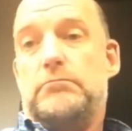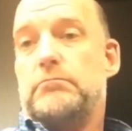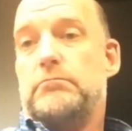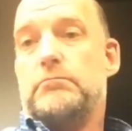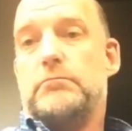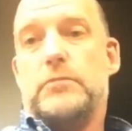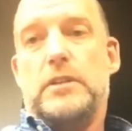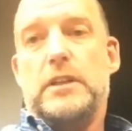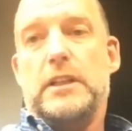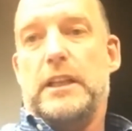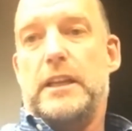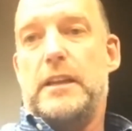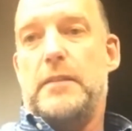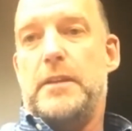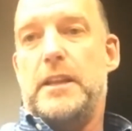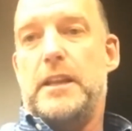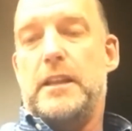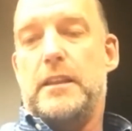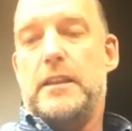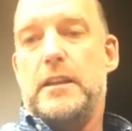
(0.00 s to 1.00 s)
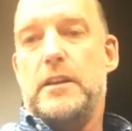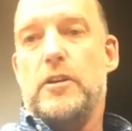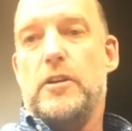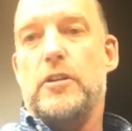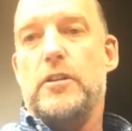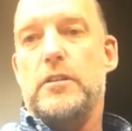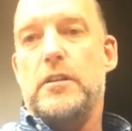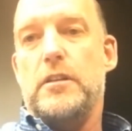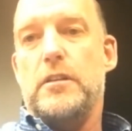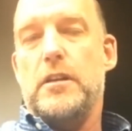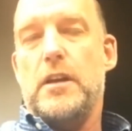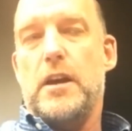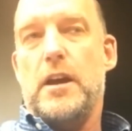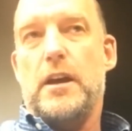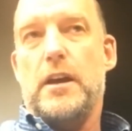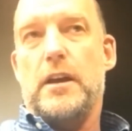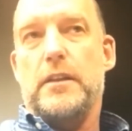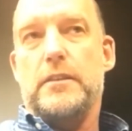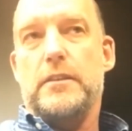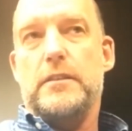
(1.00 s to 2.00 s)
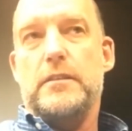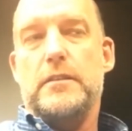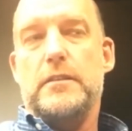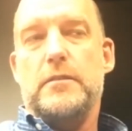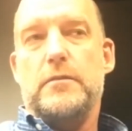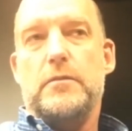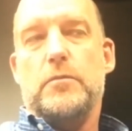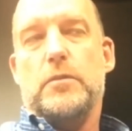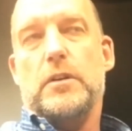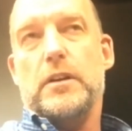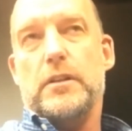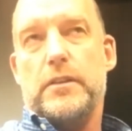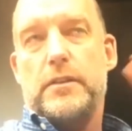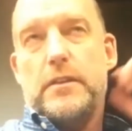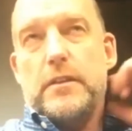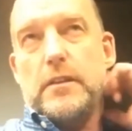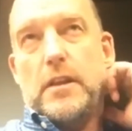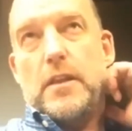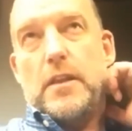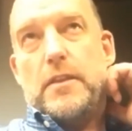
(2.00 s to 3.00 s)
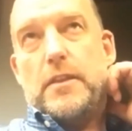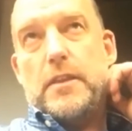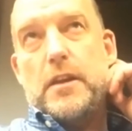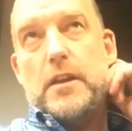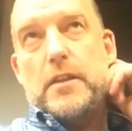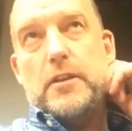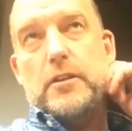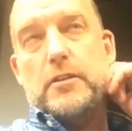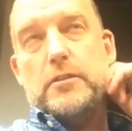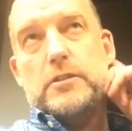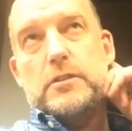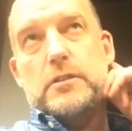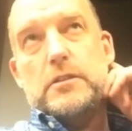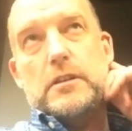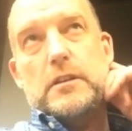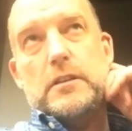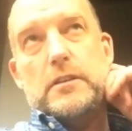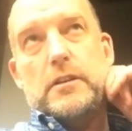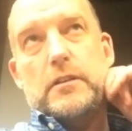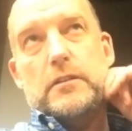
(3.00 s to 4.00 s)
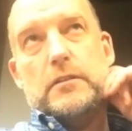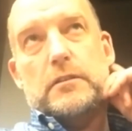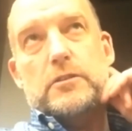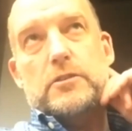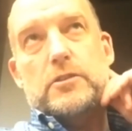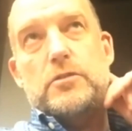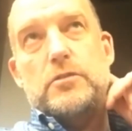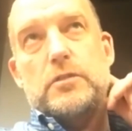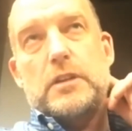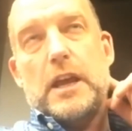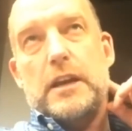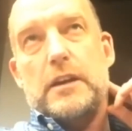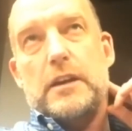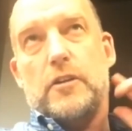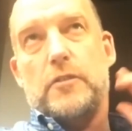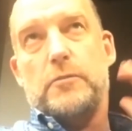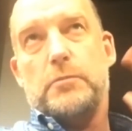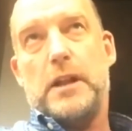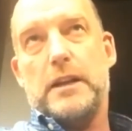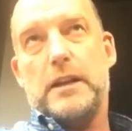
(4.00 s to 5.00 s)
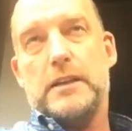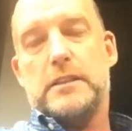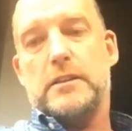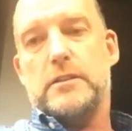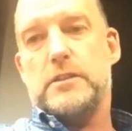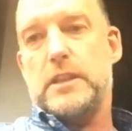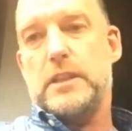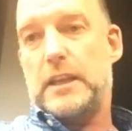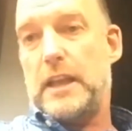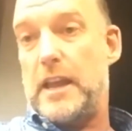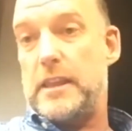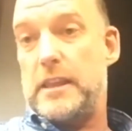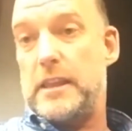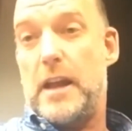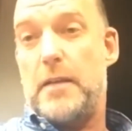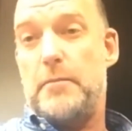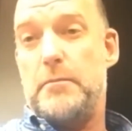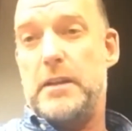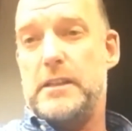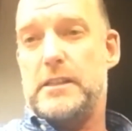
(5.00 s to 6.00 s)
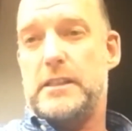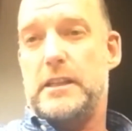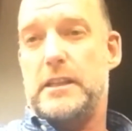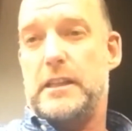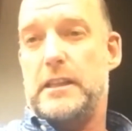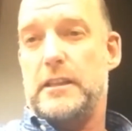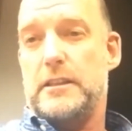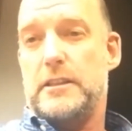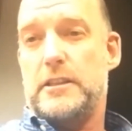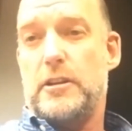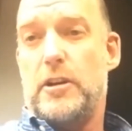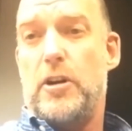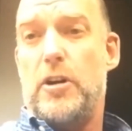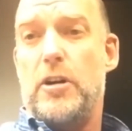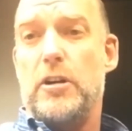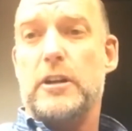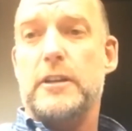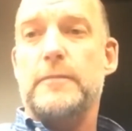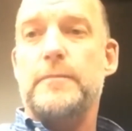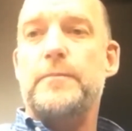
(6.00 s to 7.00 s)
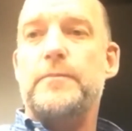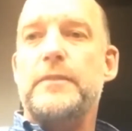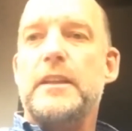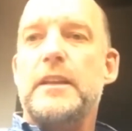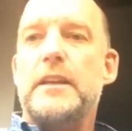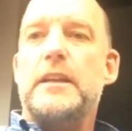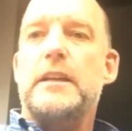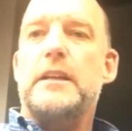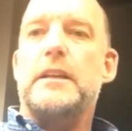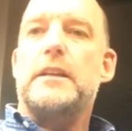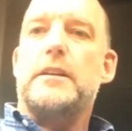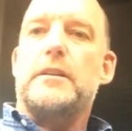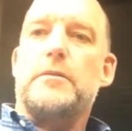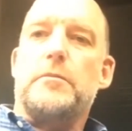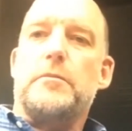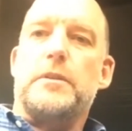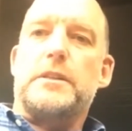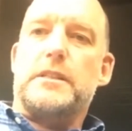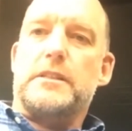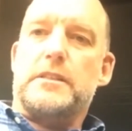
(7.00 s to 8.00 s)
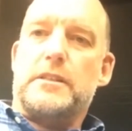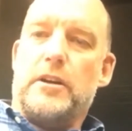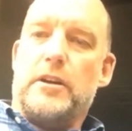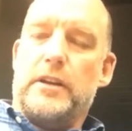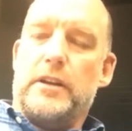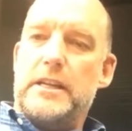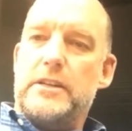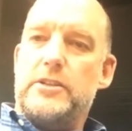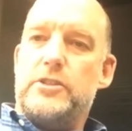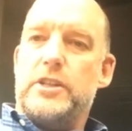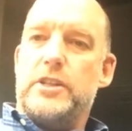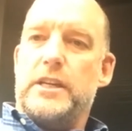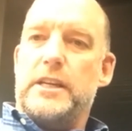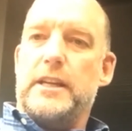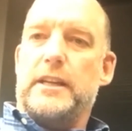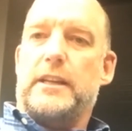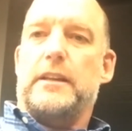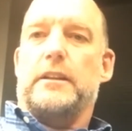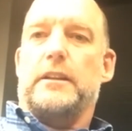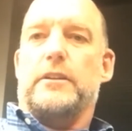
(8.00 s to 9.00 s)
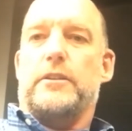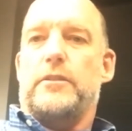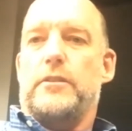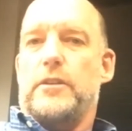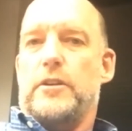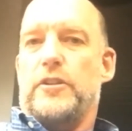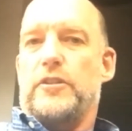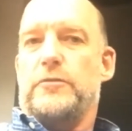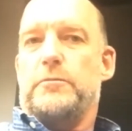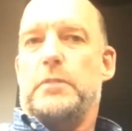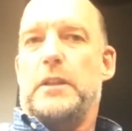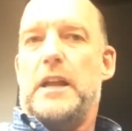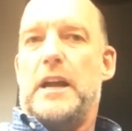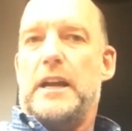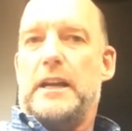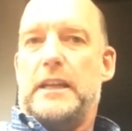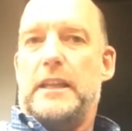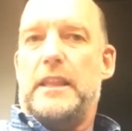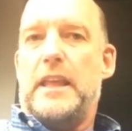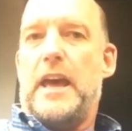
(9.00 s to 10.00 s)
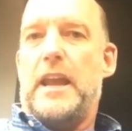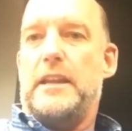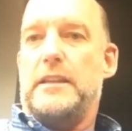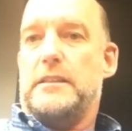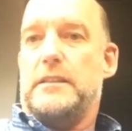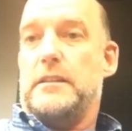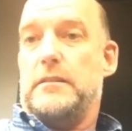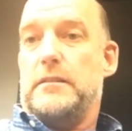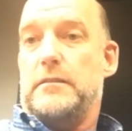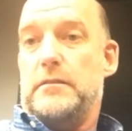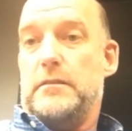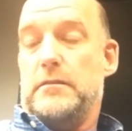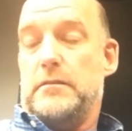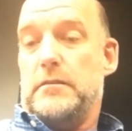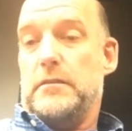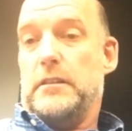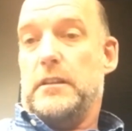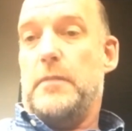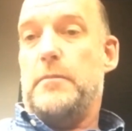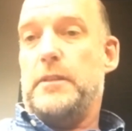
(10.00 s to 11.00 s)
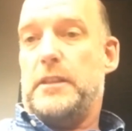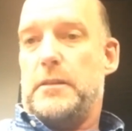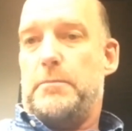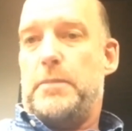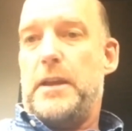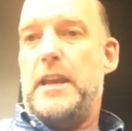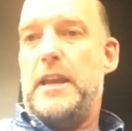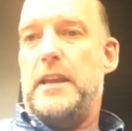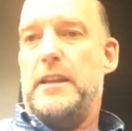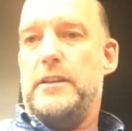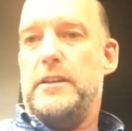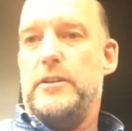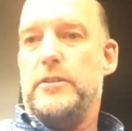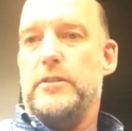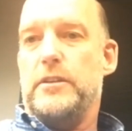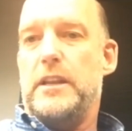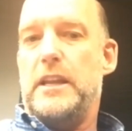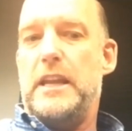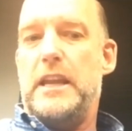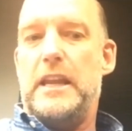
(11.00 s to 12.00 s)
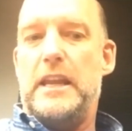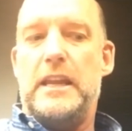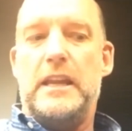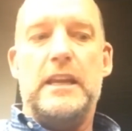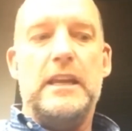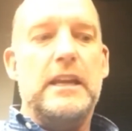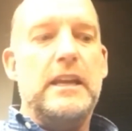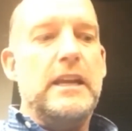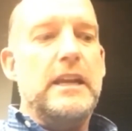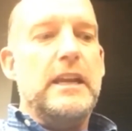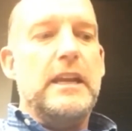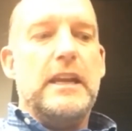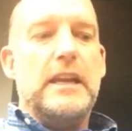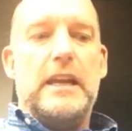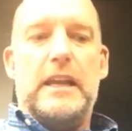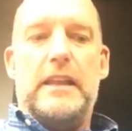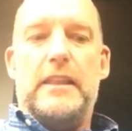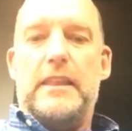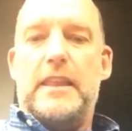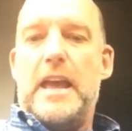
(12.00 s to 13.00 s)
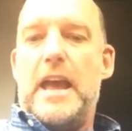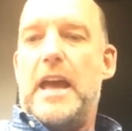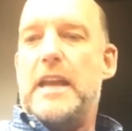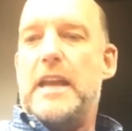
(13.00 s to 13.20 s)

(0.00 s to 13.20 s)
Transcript: really. I mean, the nerve. Well, there are two kind of nerve blocks. There's the kind that I mentioned in the talk, which is called a genicular nerve block, and that is to limit the pain in your knee. And that